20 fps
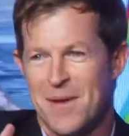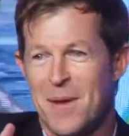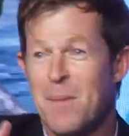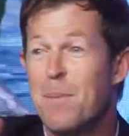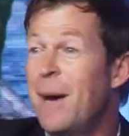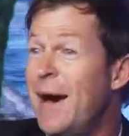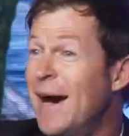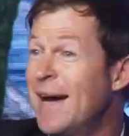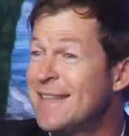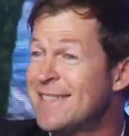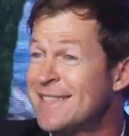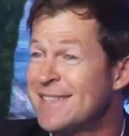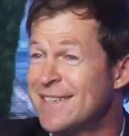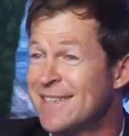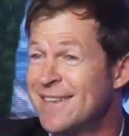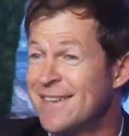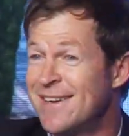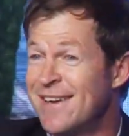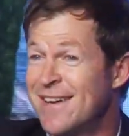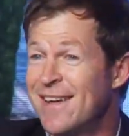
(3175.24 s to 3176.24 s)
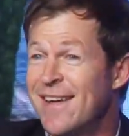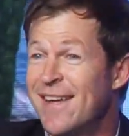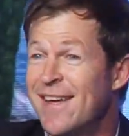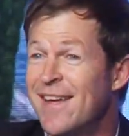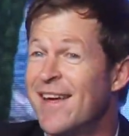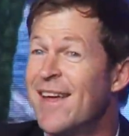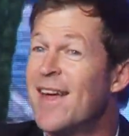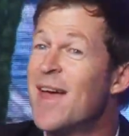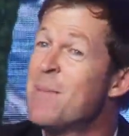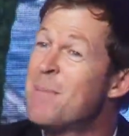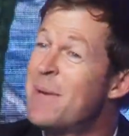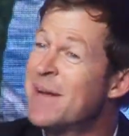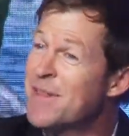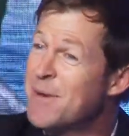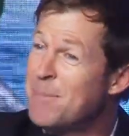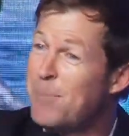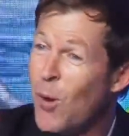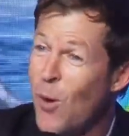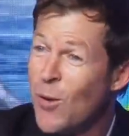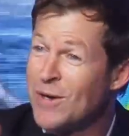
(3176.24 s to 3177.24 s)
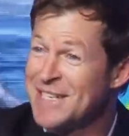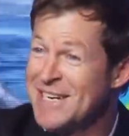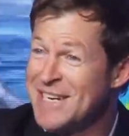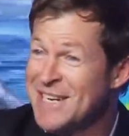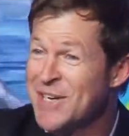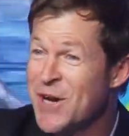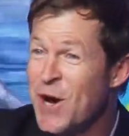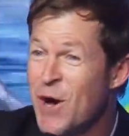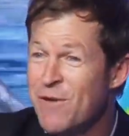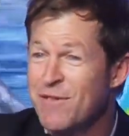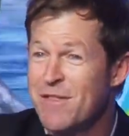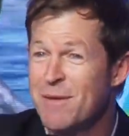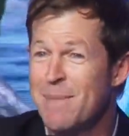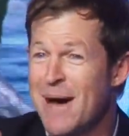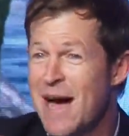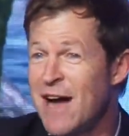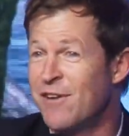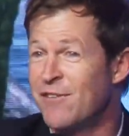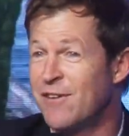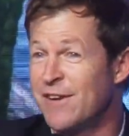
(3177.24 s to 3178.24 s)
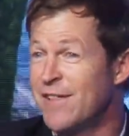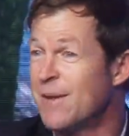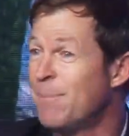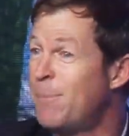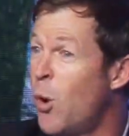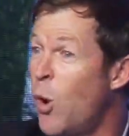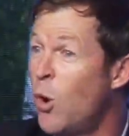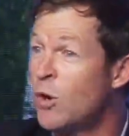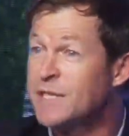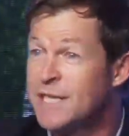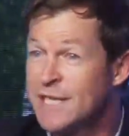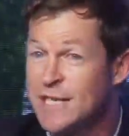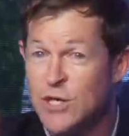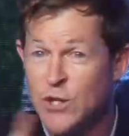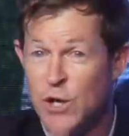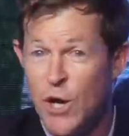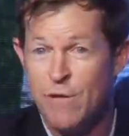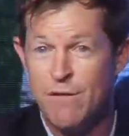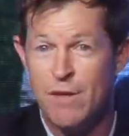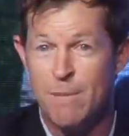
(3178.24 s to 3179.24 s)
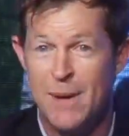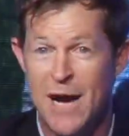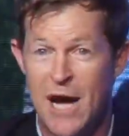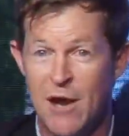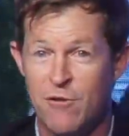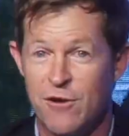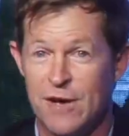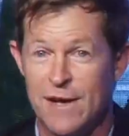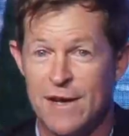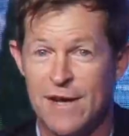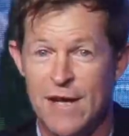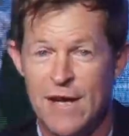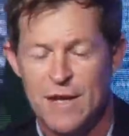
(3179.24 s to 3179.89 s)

But the ball didn't go over the boundary. The ball didn't go over the boundary.